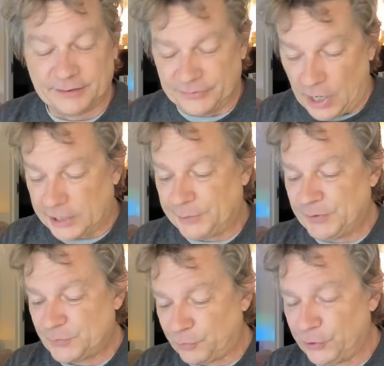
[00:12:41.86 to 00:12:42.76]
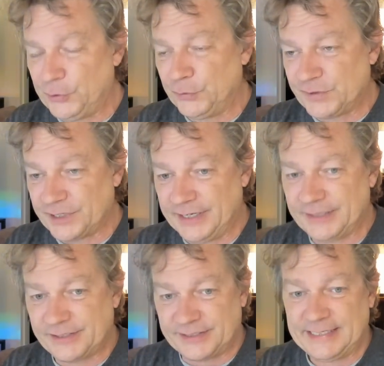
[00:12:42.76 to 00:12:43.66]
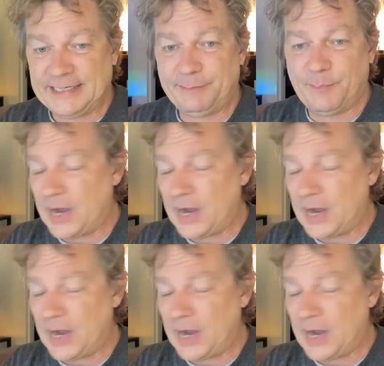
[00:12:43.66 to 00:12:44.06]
documents produced to his team